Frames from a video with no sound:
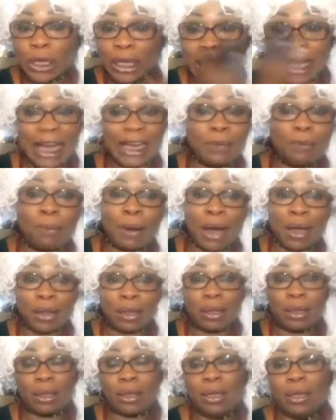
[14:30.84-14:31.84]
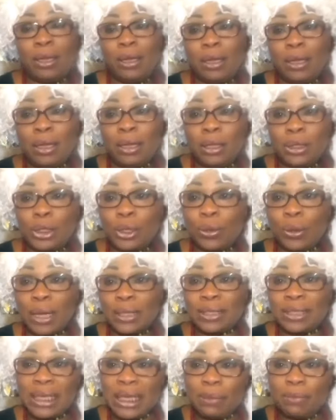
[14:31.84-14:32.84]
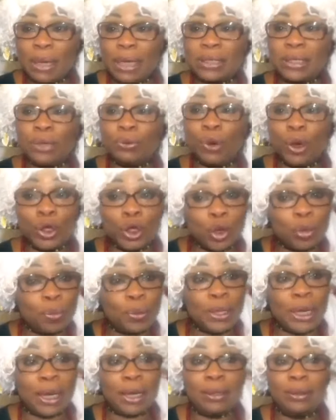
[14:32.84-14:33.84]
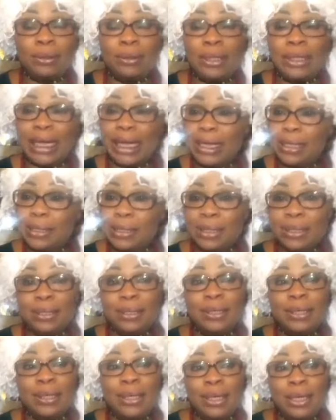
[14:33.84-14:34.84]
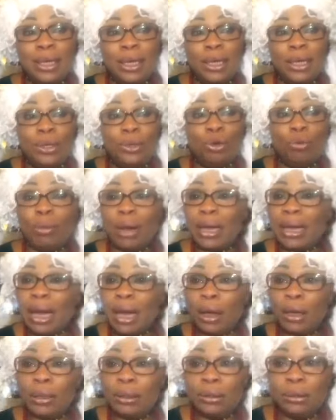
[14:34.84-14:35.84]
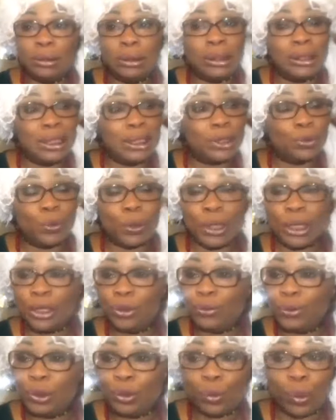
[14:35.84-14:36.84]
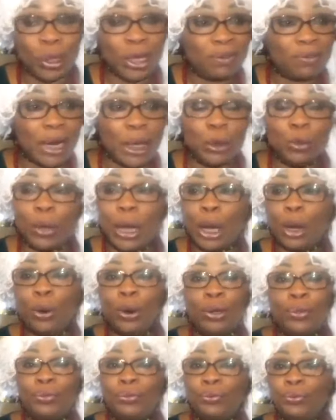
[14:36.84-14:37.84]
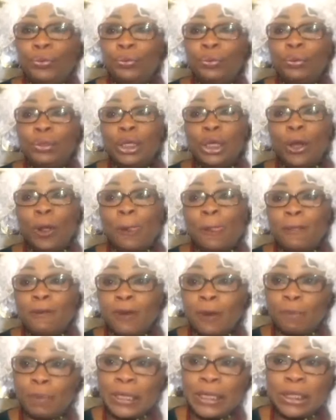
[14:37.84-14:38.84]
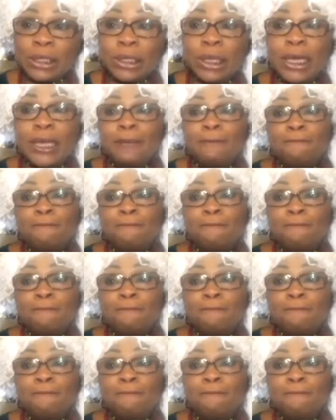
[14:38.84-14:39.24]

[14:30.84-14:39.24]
clear the path. So I see him as a road opener deity. No matter it is whatever you are going through, you know, you appease